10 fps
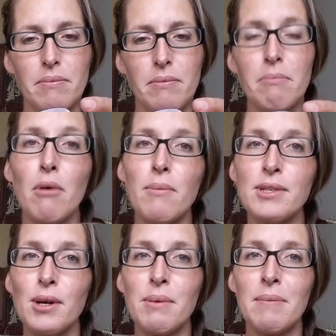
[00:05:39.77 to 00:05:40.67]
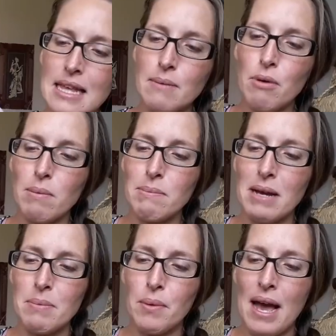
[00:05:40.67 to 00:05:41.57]
and pops open. Another problem
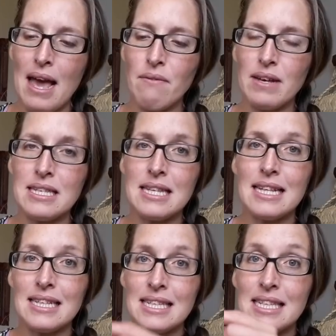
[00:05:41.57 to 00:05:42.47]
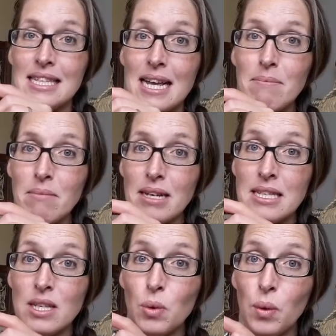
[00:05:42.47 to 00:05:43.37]
people have is that the stem
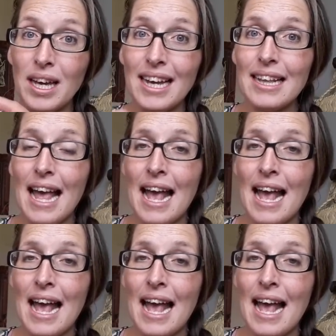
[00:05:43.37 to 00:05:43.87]
is annoying,